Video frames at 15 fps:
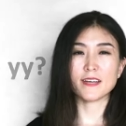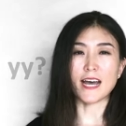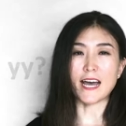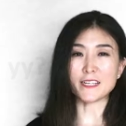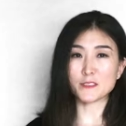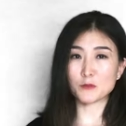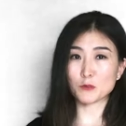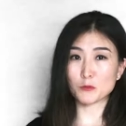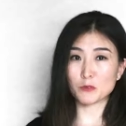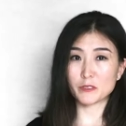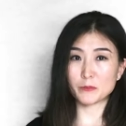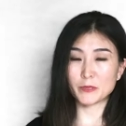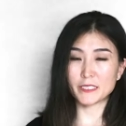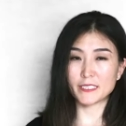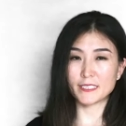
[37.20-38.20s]
Answer would
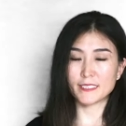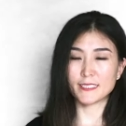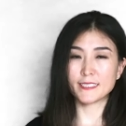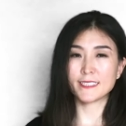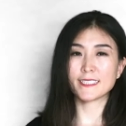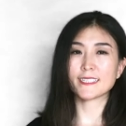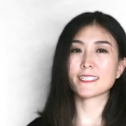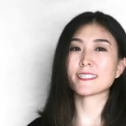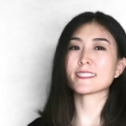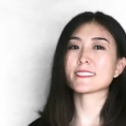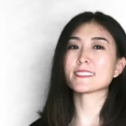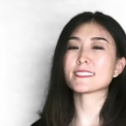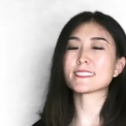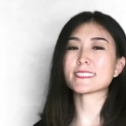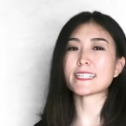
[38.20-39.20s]
be
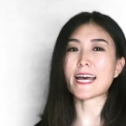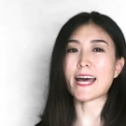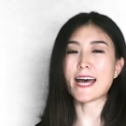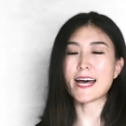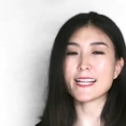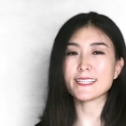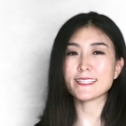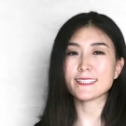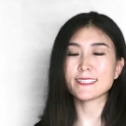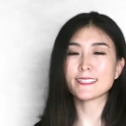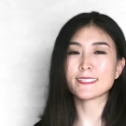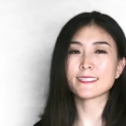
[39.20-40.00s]
san,